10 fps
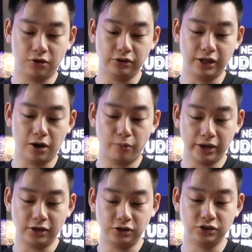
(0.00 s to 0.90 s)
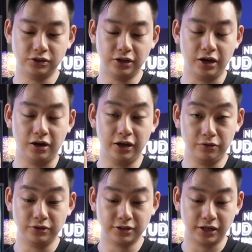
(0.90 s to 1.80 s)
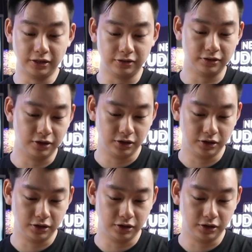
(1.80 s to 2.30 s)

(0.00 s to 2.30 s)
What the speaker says: on their wet kitchen area side here.